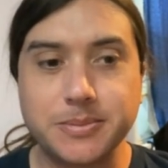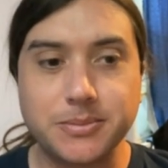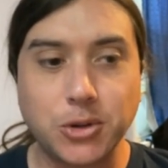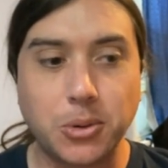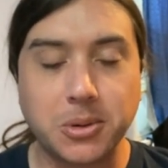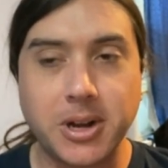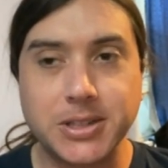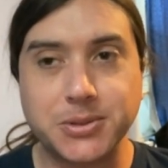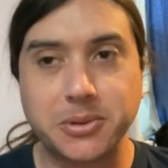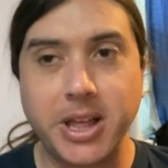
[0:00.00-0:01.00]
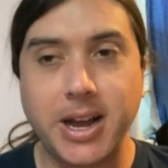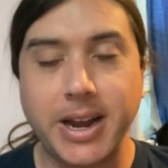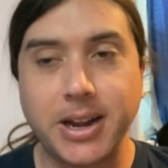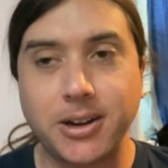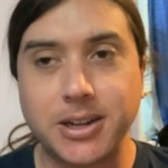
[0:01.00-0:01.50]
rollerons
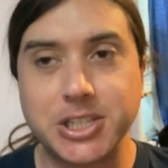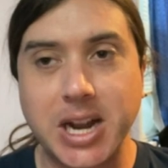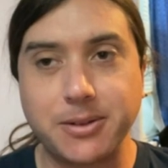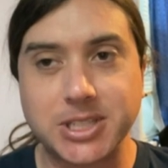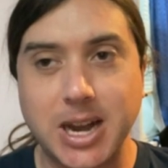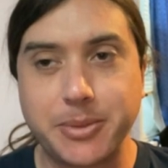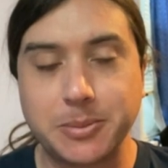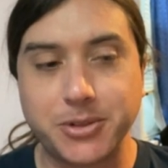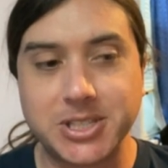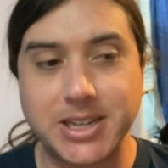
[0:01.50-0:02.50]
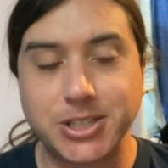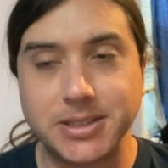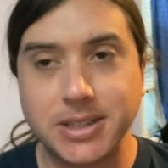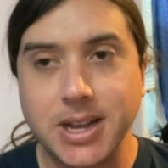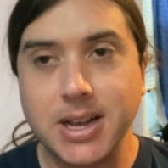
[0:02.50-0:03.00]
rely on gyroscopic precession,